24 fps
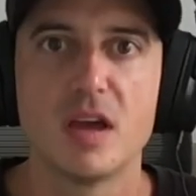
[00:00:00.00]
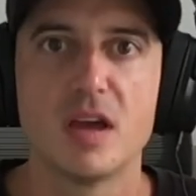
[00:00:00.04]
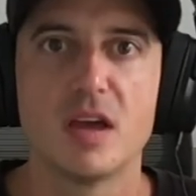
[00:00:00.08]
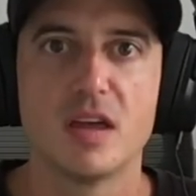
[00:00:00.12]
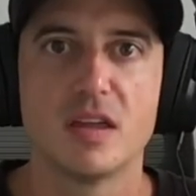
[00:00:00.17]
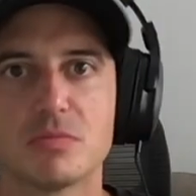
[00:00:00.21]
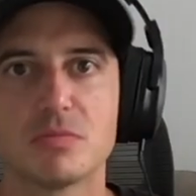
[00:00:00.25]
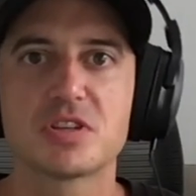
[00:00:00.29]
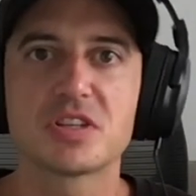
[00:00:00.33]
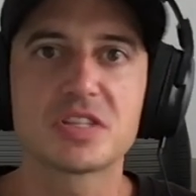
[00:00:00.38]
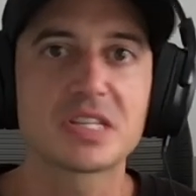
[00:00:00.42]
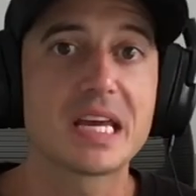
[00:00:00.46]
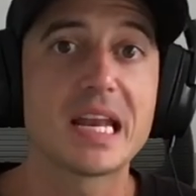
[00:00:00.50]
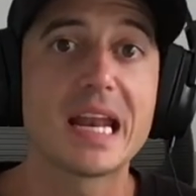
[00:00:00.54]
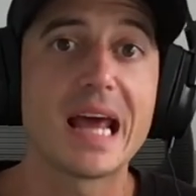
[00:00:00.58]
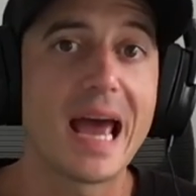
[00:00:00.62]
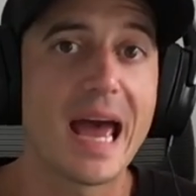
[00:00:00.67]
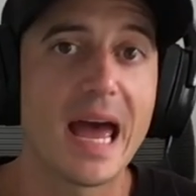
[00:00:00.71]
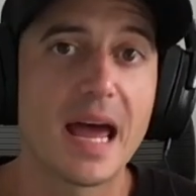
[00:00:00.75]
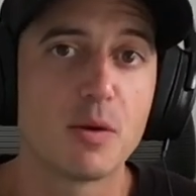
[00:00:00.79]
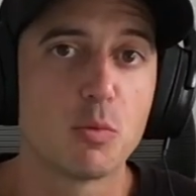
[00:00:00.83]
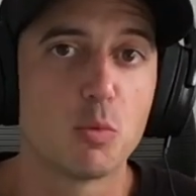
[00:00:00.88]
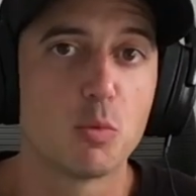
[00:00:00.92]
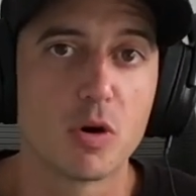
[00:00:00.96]
So I'm just gonna
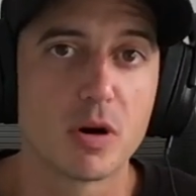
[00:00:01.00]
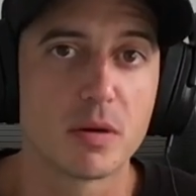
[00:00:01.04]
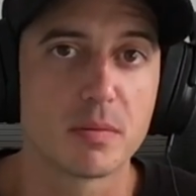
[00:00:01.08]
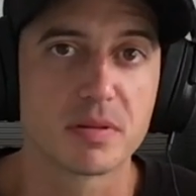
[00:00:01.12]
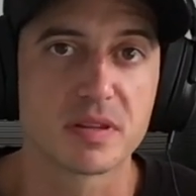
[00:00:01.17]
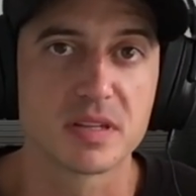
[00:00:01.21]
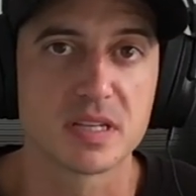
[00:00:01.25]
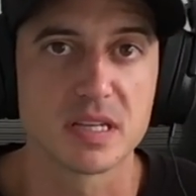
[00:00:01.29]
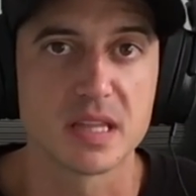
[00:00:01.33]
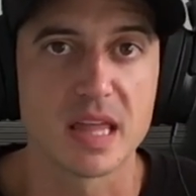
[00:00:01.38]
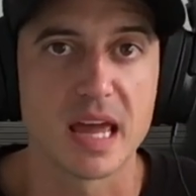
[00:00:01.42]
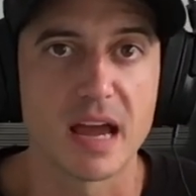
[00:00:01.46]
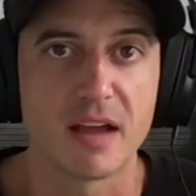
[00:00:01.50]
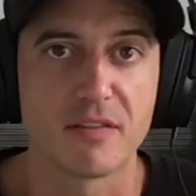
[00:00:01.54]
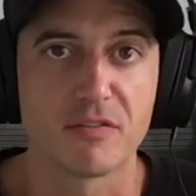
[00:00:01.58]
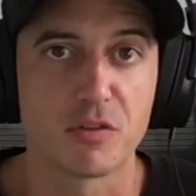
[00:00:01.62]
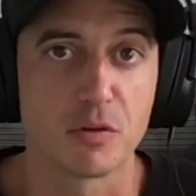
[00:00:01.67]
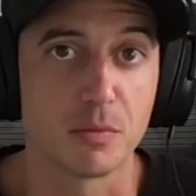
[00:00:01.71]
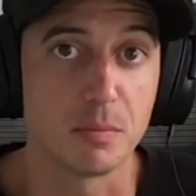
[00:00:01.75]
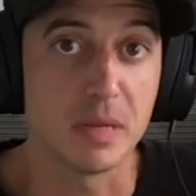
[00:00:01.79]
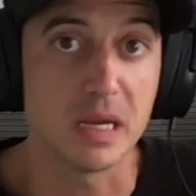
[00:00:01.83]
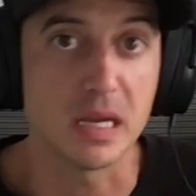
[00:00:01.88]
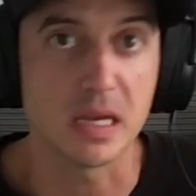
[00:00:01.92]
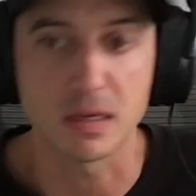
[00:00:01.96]
add warmth to that
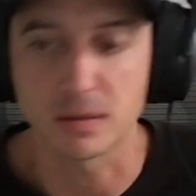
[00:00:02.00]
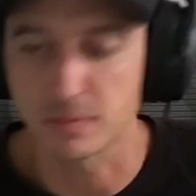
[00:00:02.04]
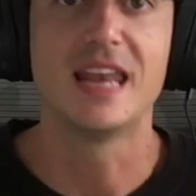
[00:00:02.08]
for me.